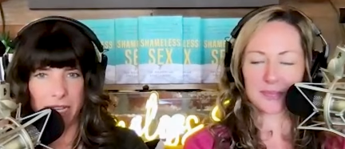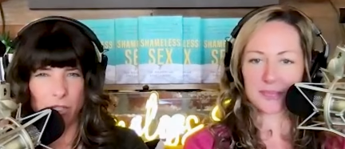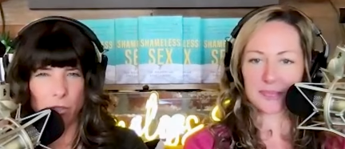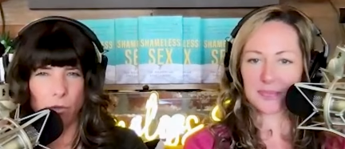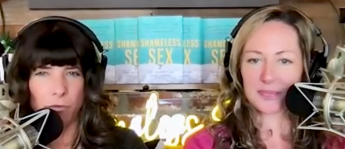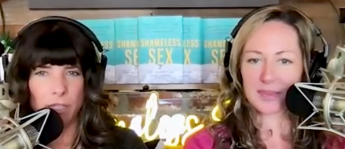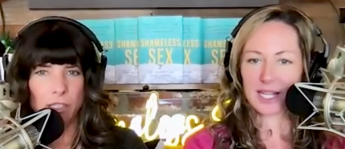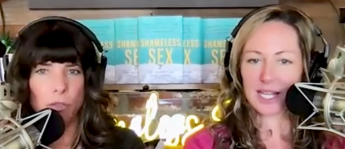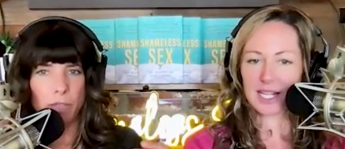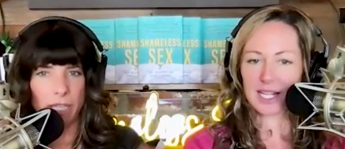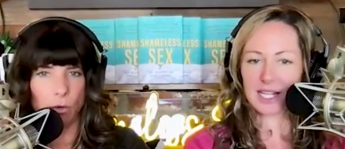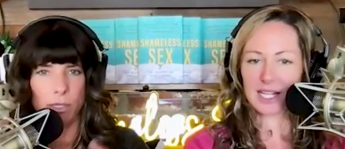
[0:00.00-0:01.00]
Speaker 1: like dude friends
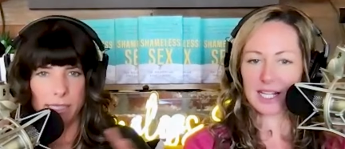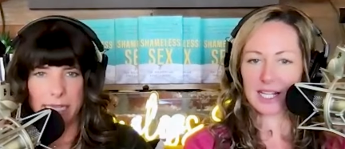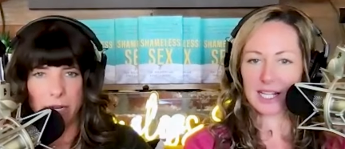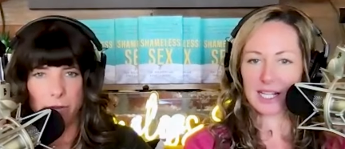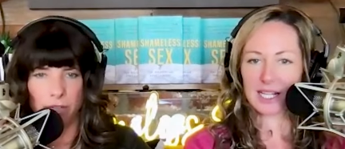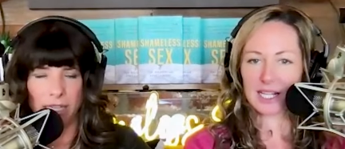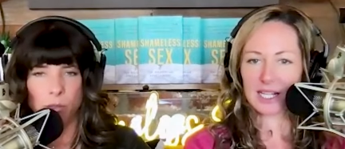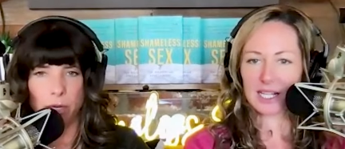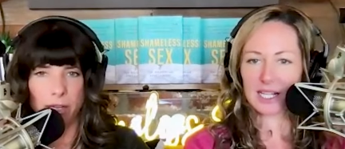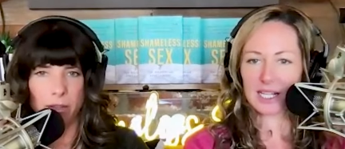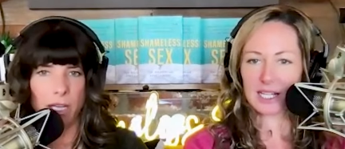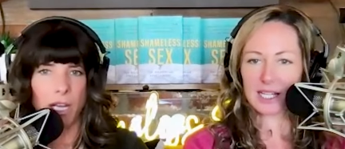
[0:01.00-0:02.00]
you've like or stayed friends
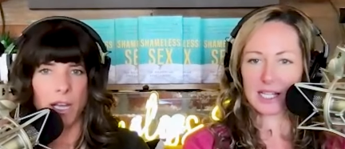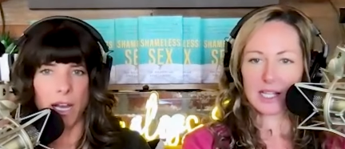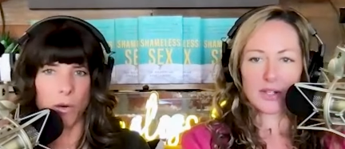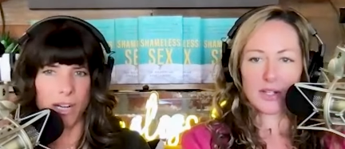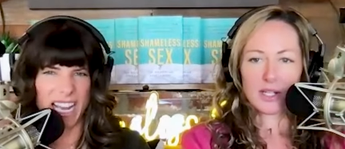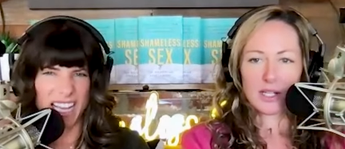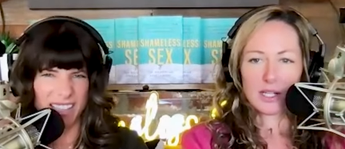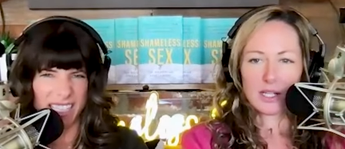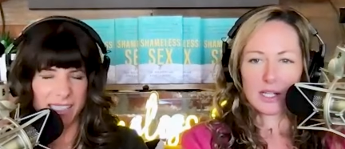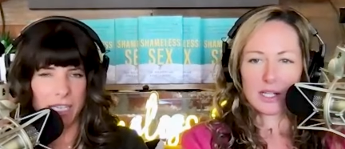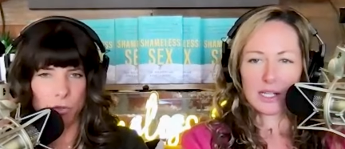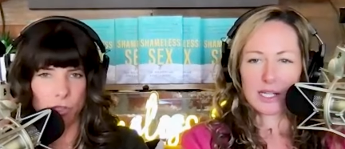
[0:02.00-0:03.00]
with or had
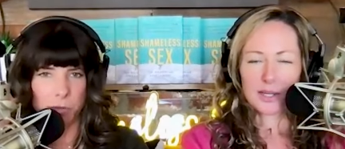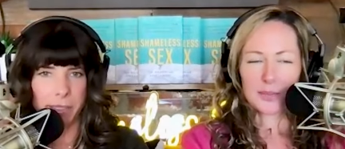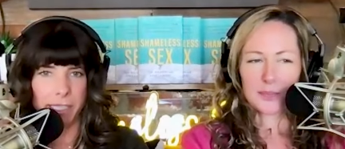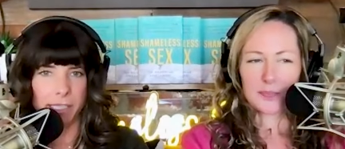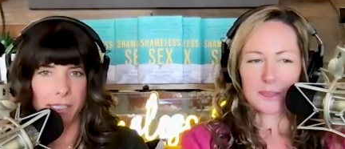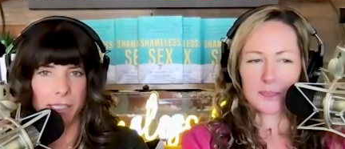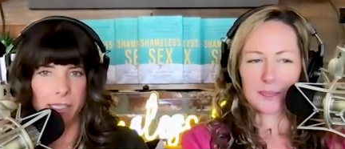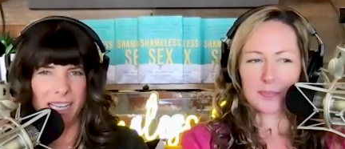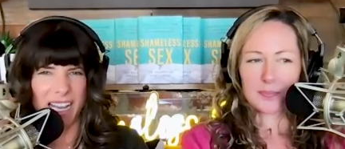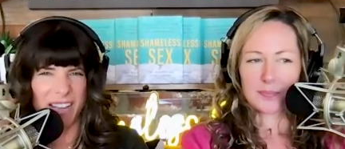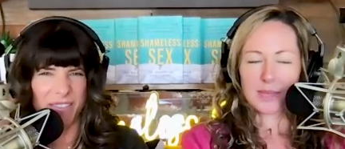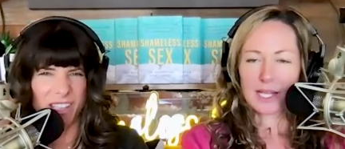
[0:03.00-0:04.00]
like sexual experiences.
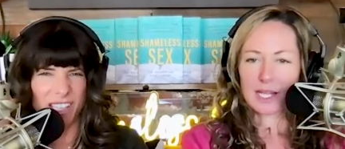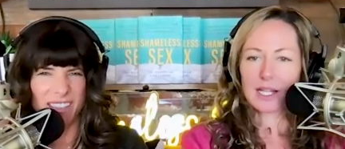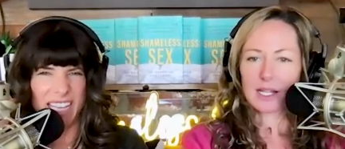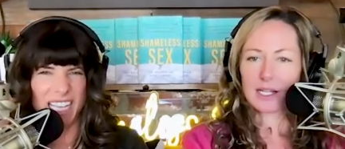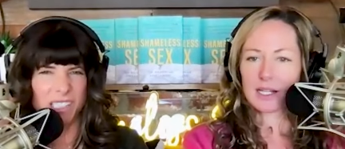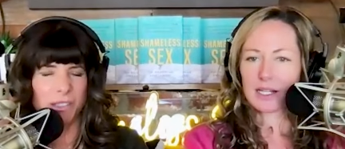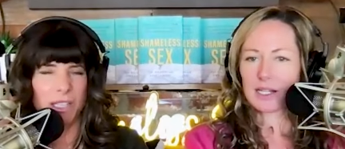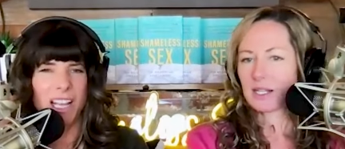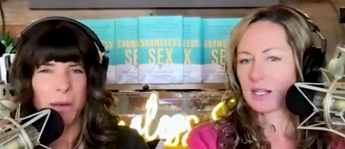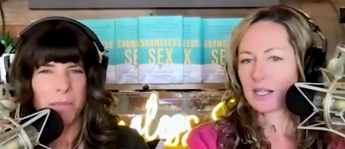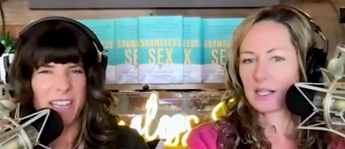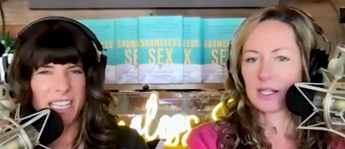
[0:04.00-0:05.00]
And I feel like that's
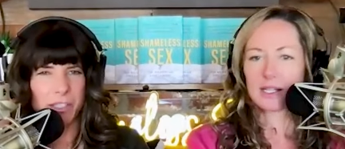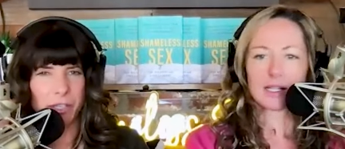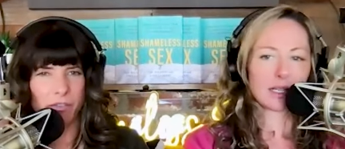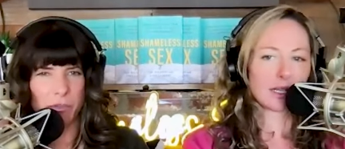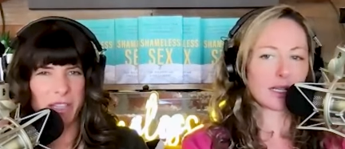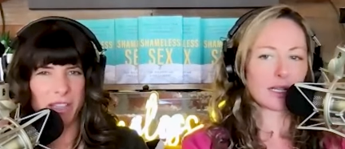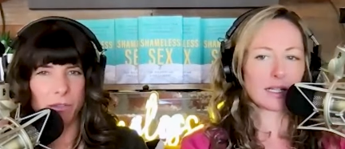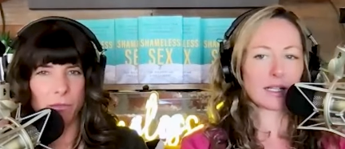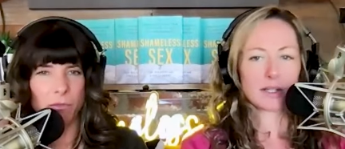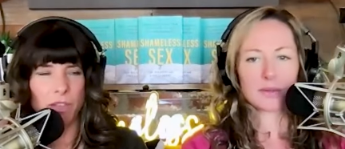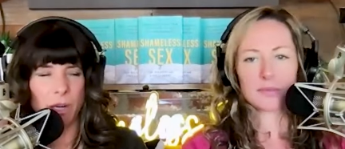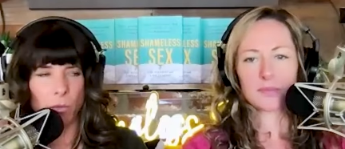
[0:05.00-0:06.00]
Speaker 2: easier for me
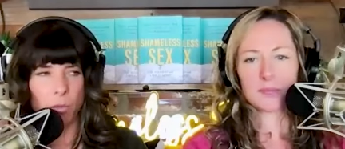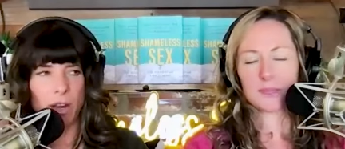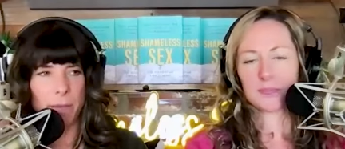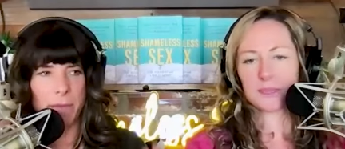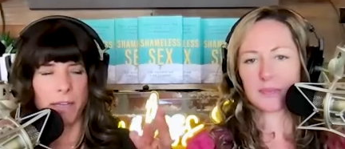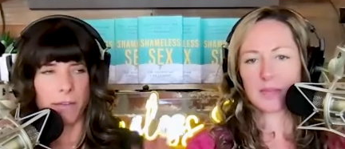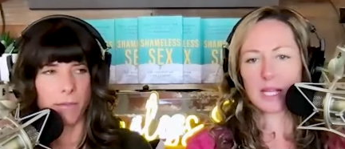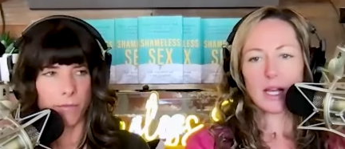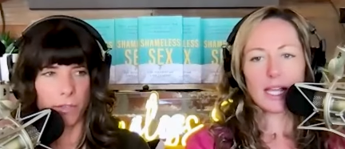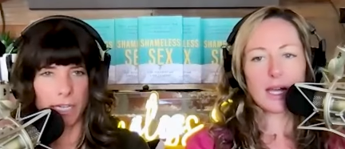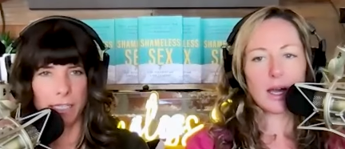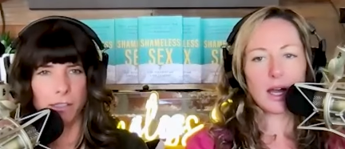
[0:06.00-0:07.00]
than than women
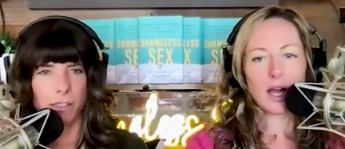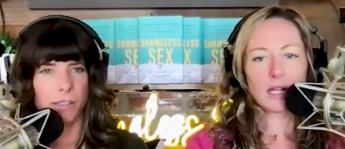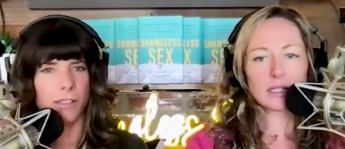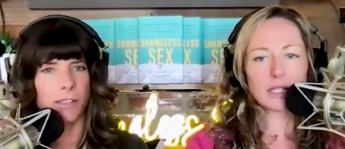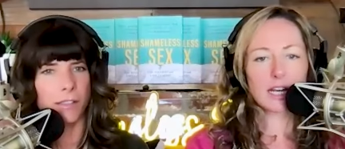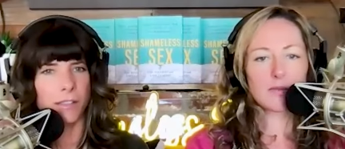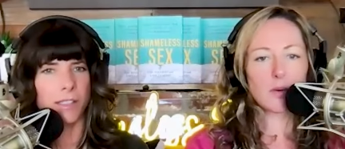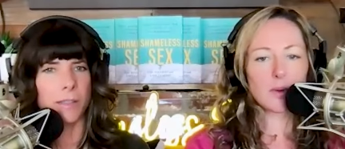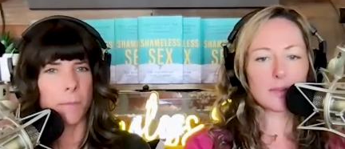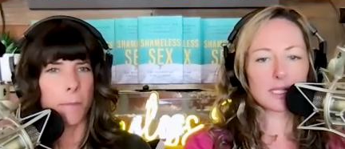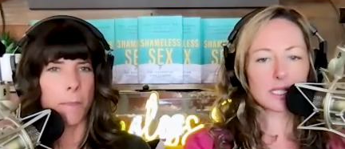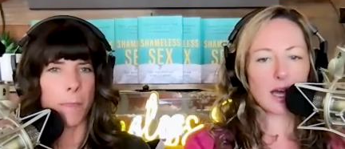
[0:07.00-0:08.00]
friends. Yeah. A lot of what
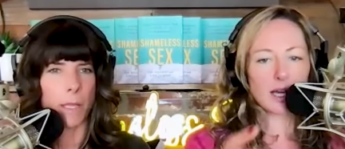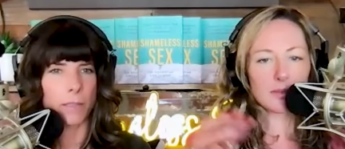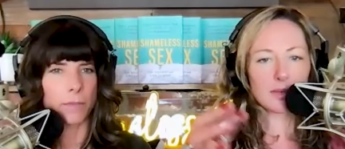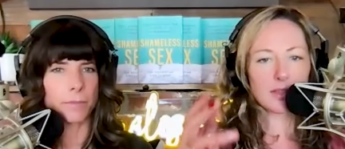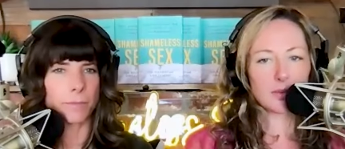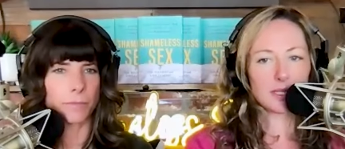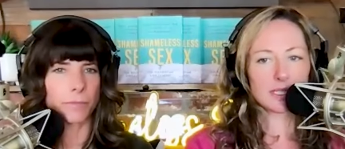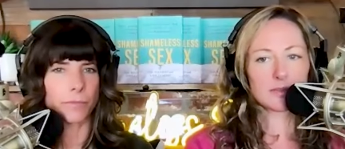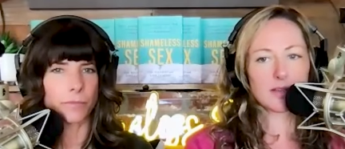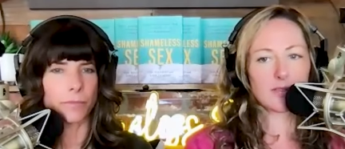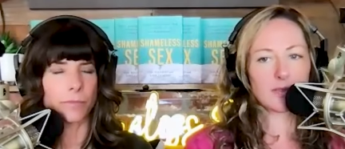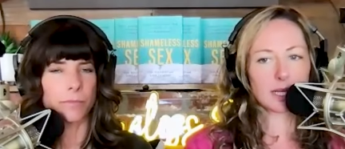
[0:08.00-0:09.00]
we've been talking about the
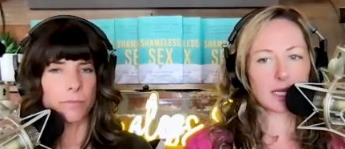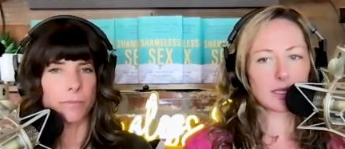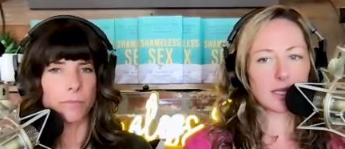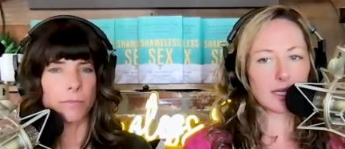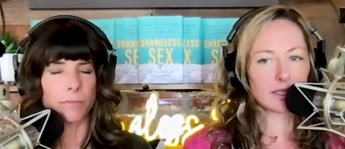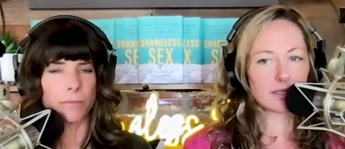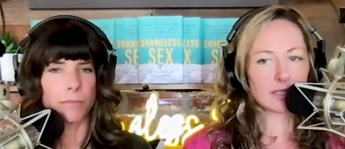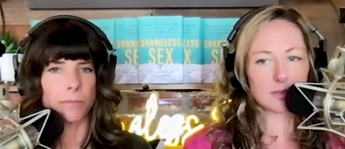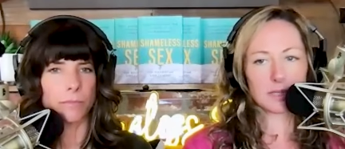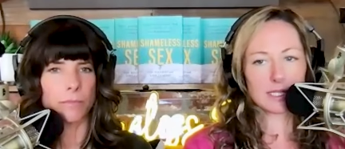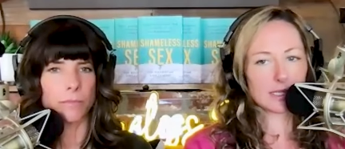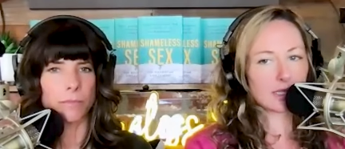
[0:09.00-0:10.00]
threesome stuff, I'm like a lot of this just
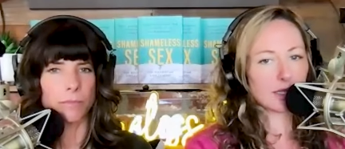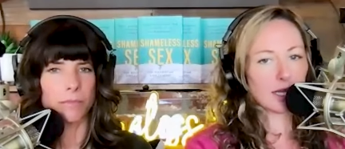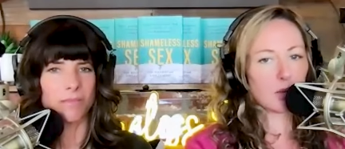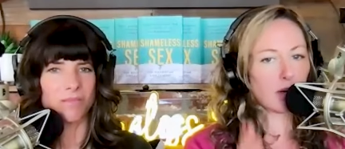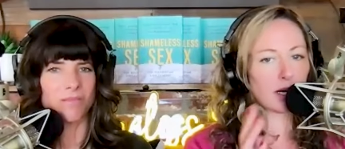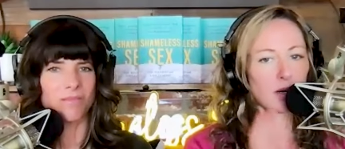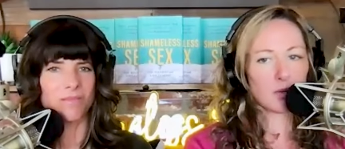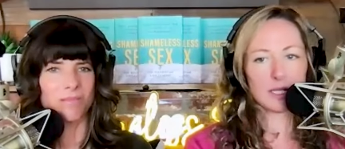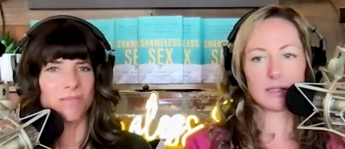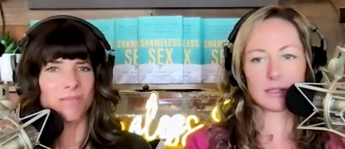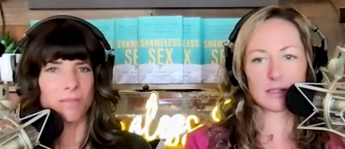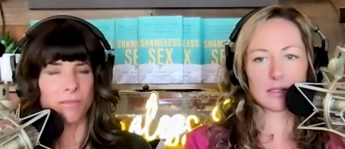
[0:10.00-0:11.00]
applies to like one-on-one